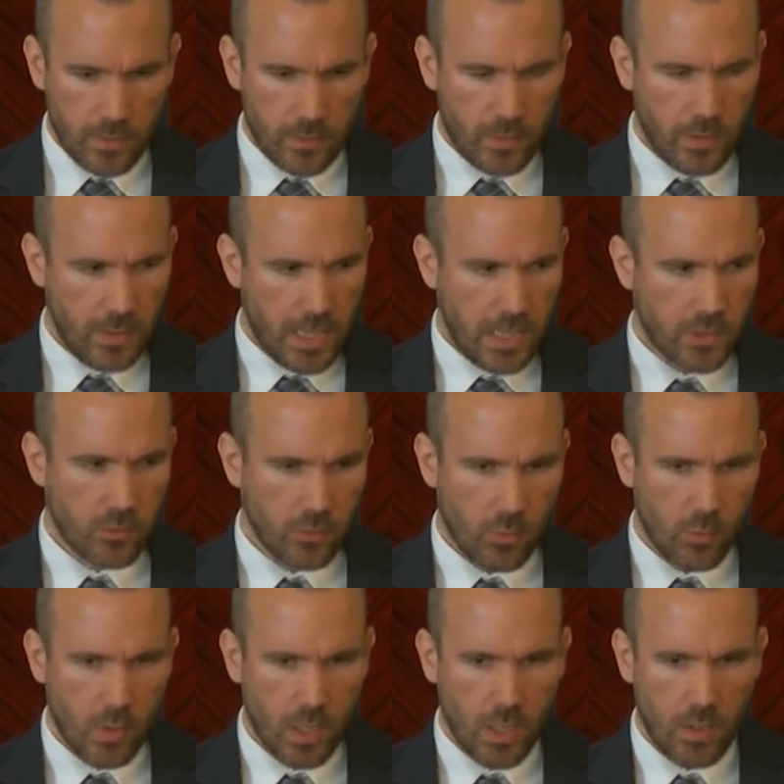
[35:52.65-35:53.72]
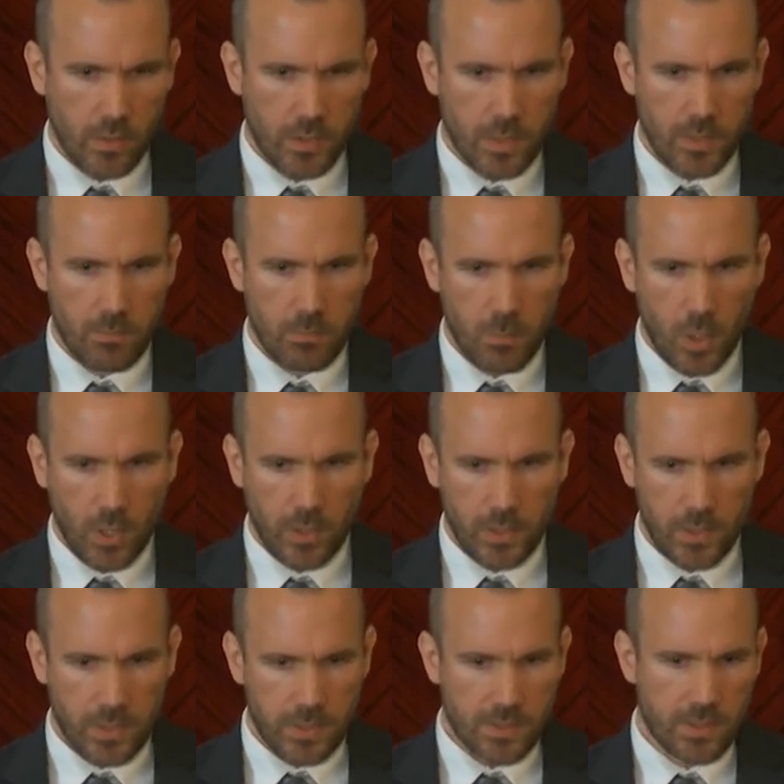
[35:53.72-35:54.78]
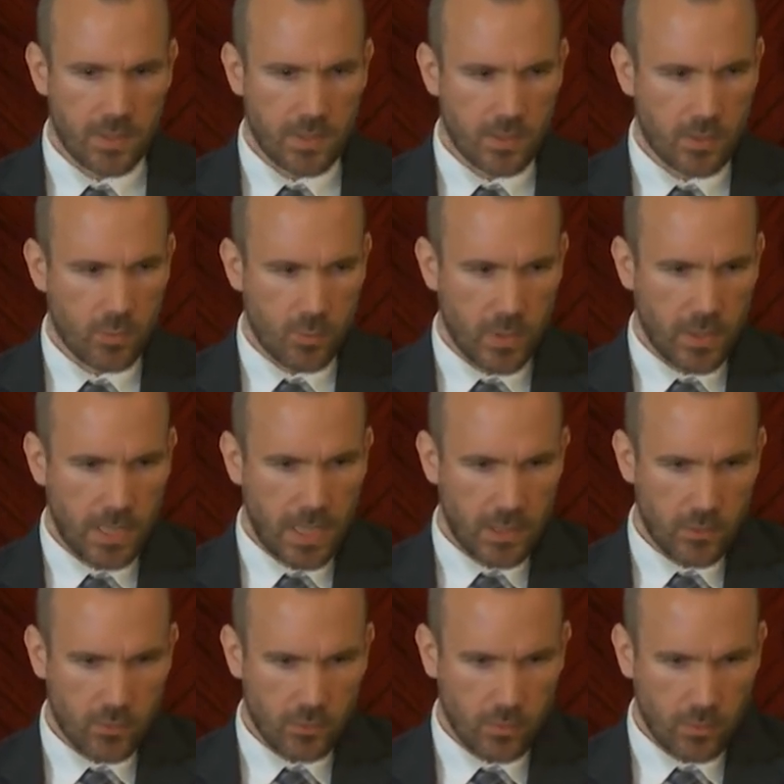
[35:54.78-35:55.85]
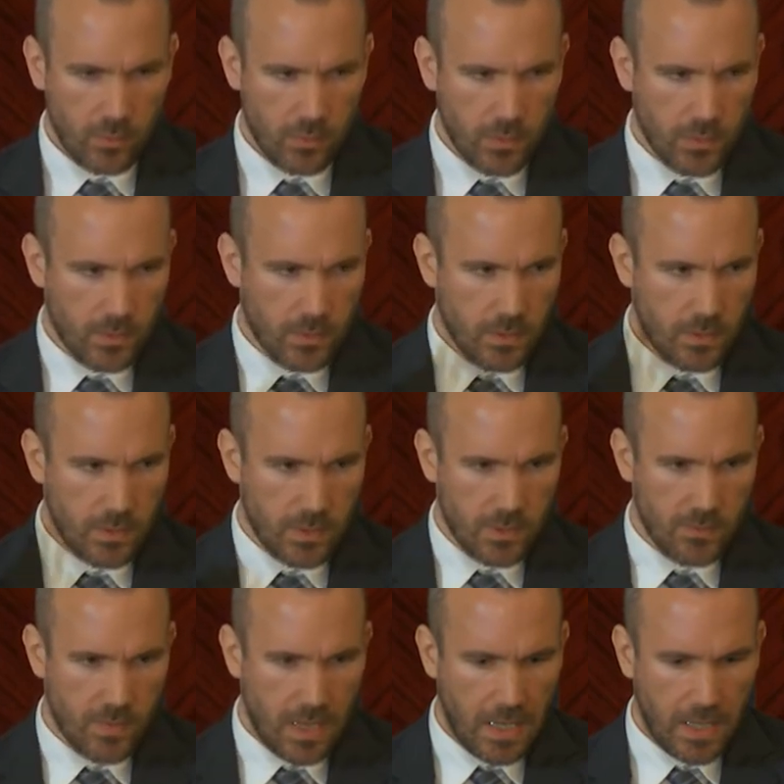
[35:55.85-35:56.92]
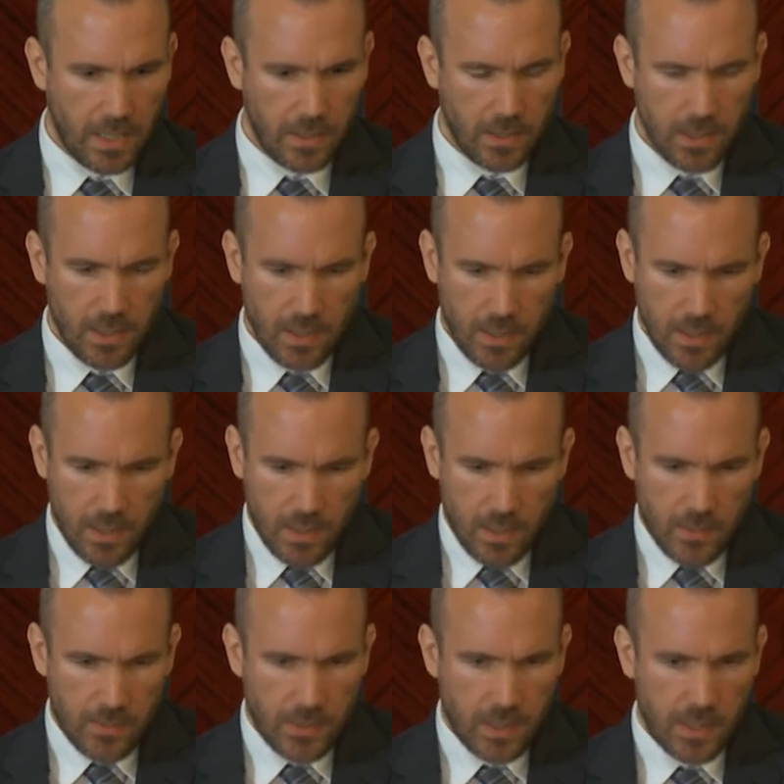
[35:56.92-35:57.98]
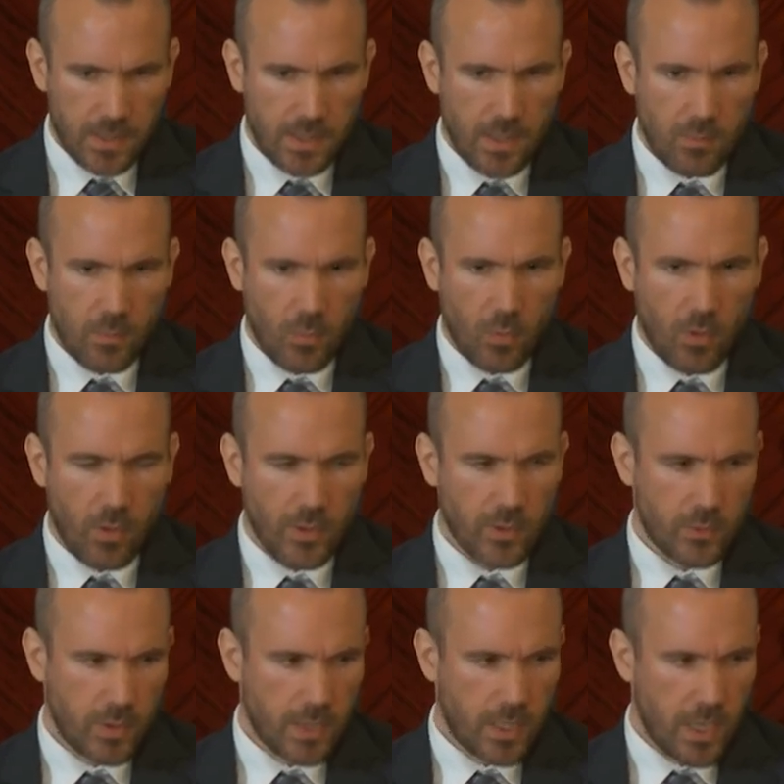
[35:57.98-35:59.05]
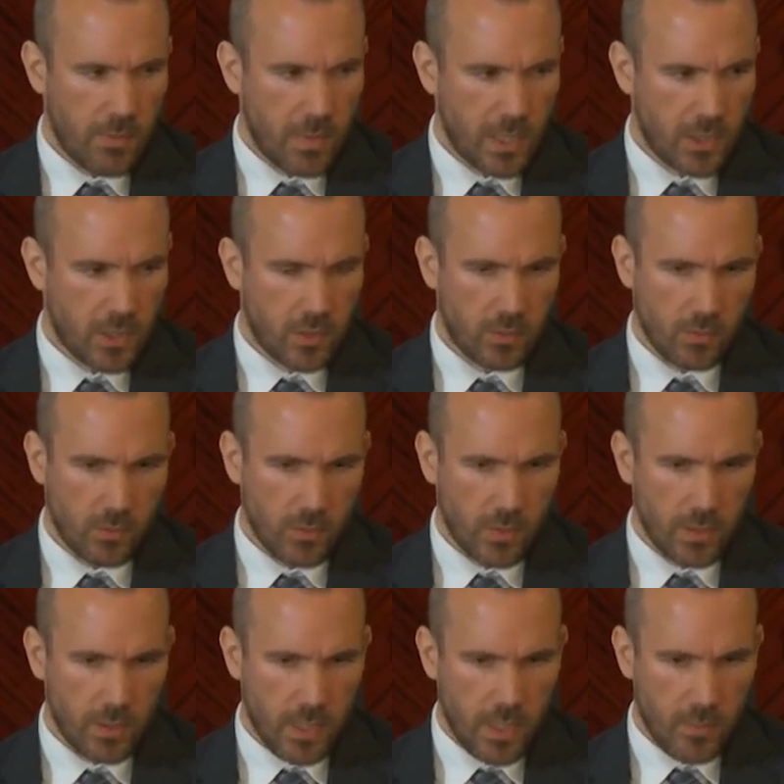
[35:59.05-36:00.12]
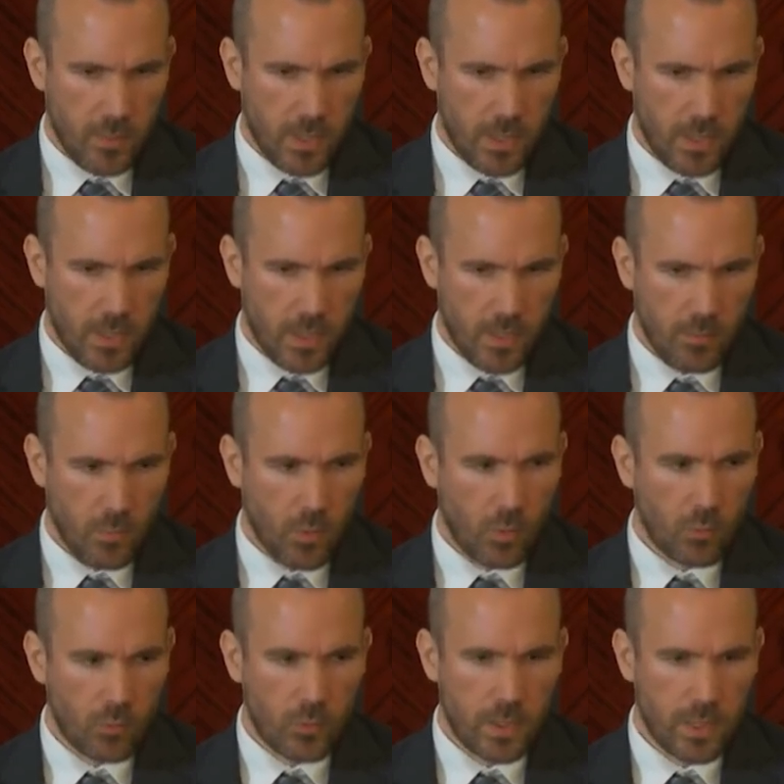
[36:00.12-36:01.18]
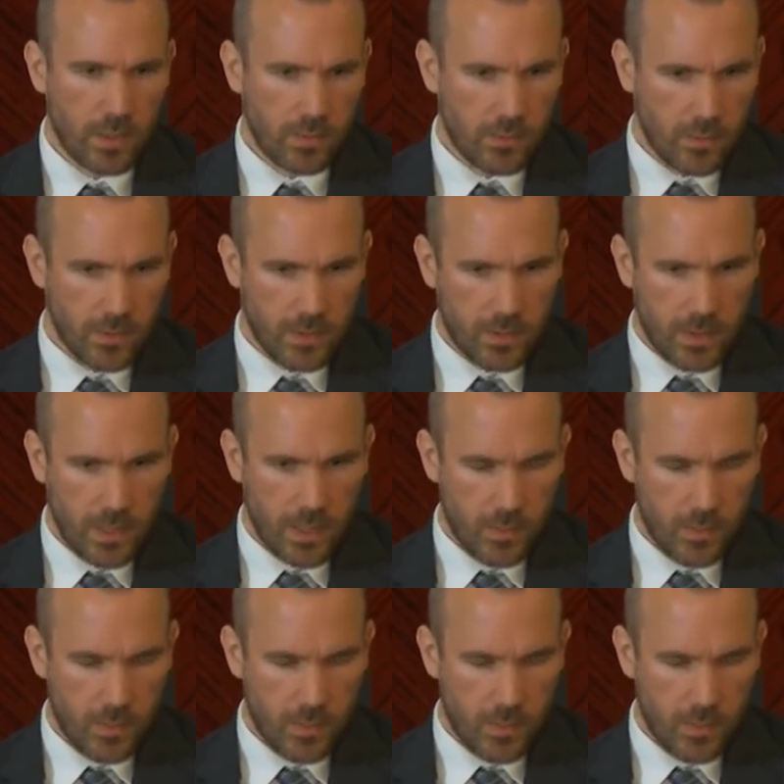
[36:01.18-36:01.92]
The natural world embodies the supernatural, the divine. Things are more three-dimensional than they appear, more real than they